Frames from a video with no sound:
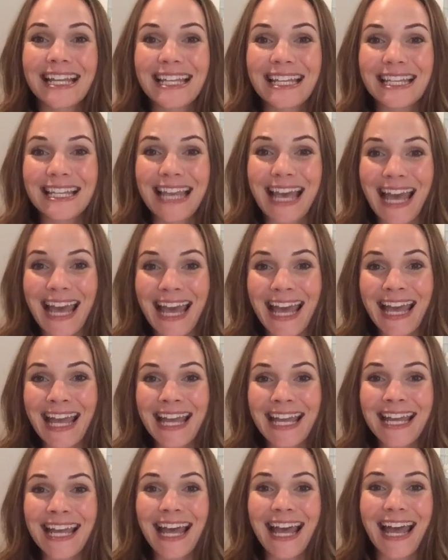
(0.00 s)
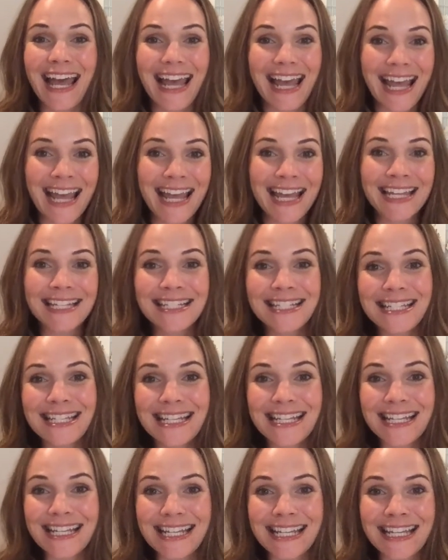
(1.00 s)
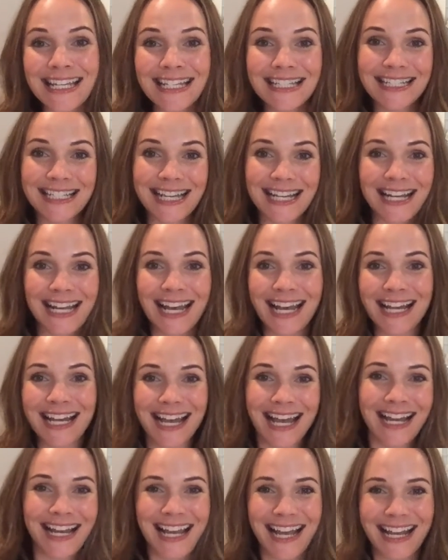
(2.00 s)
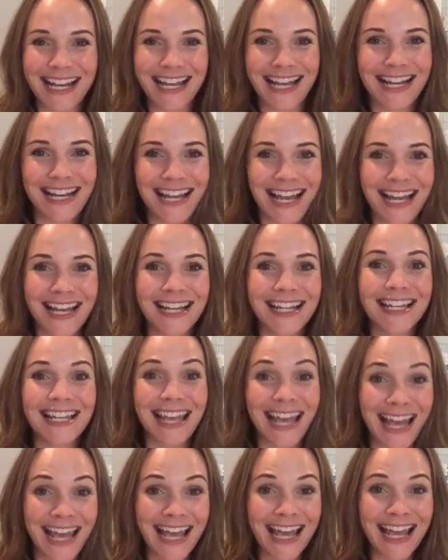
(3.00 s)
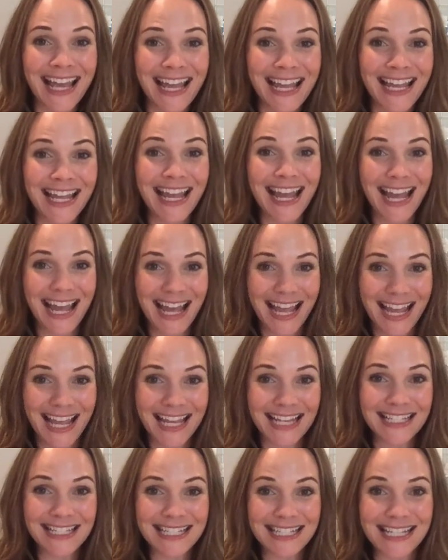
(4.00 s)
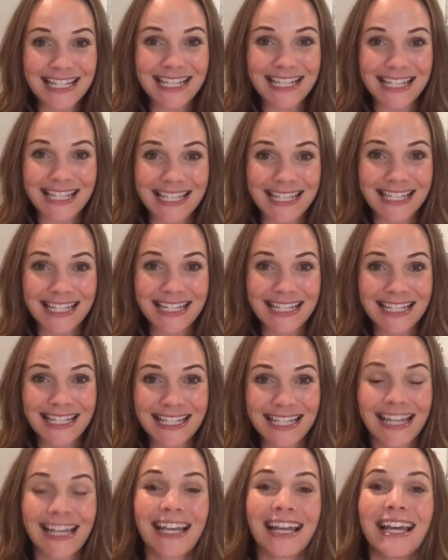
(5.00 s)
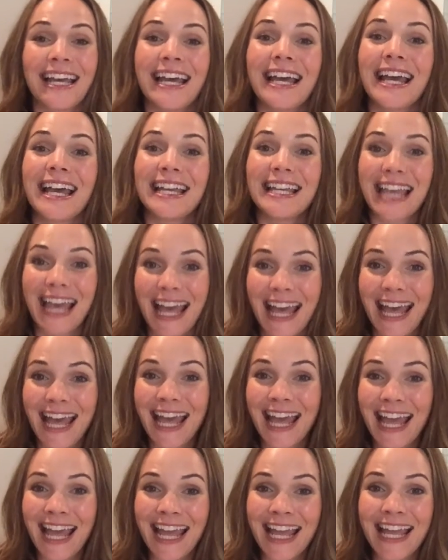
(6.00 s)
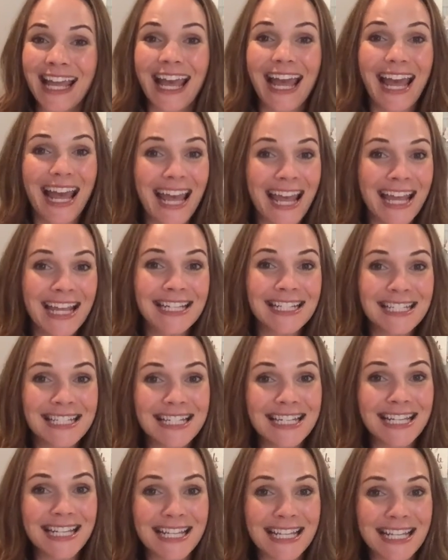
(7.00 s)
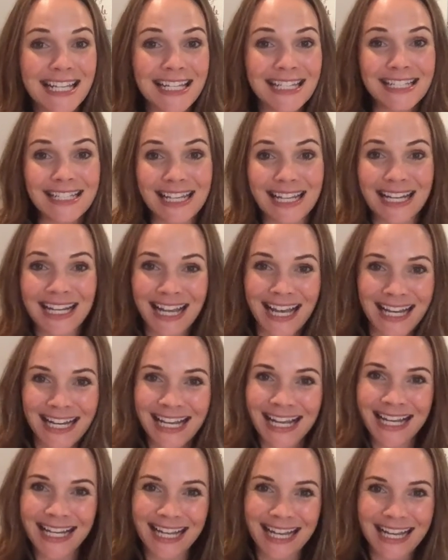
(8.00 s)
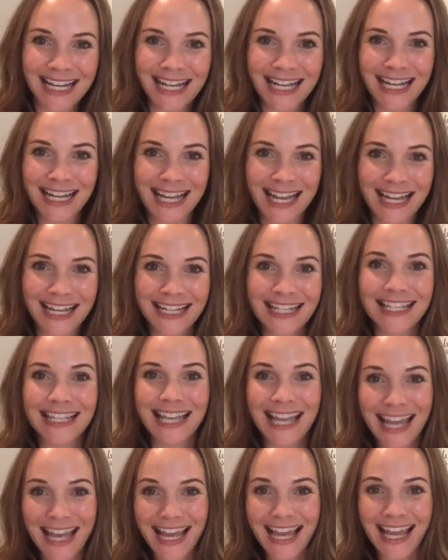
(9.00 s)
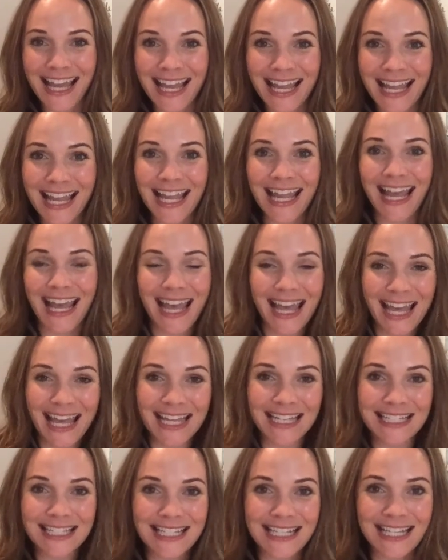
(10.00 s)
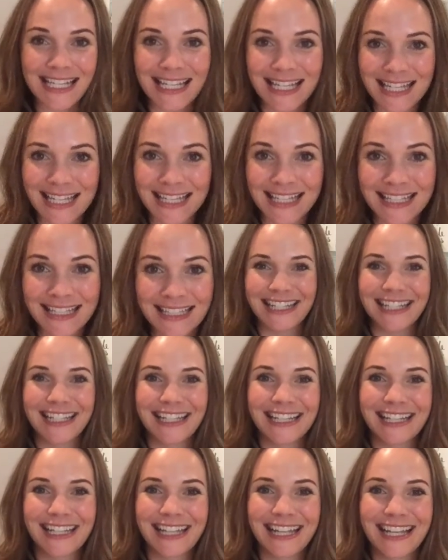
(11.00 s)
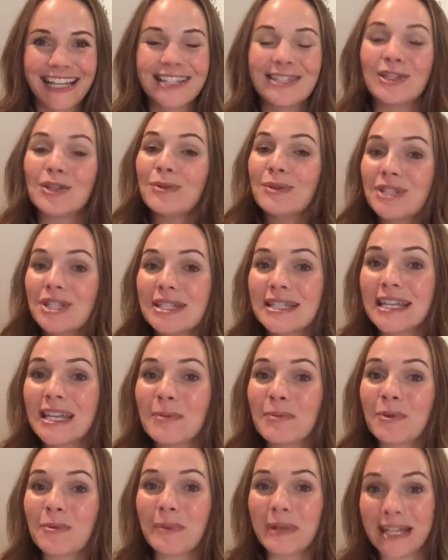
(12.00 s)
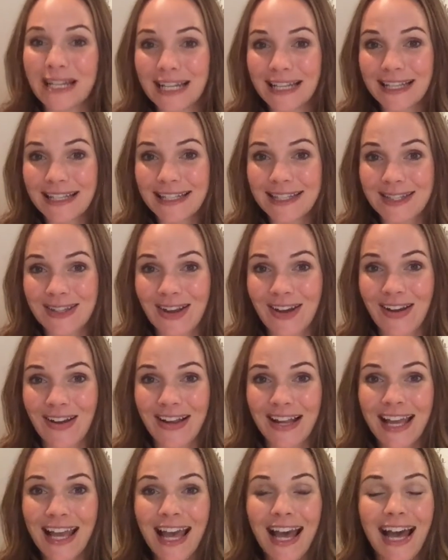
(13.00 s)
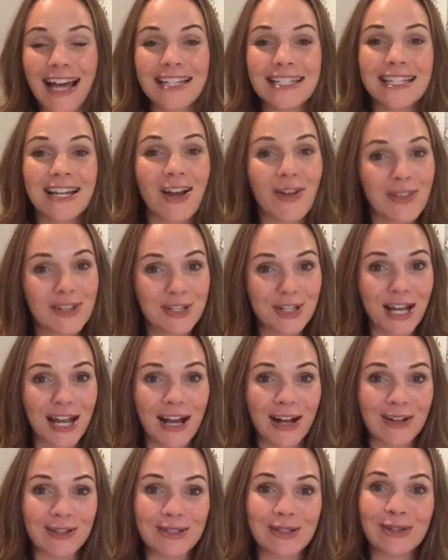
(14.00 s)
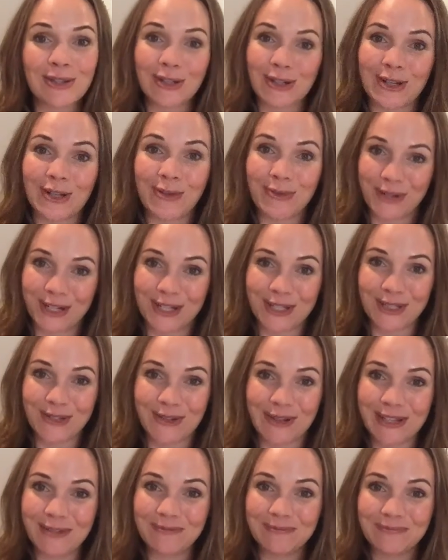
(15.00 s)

K-A-T-E, da-na-na-na-na-na, K-A-T-E. K-A-T-E, da-na-na-na-na-na, K-A-T-E. So you would just keep repeating this song until the child learned the words to it.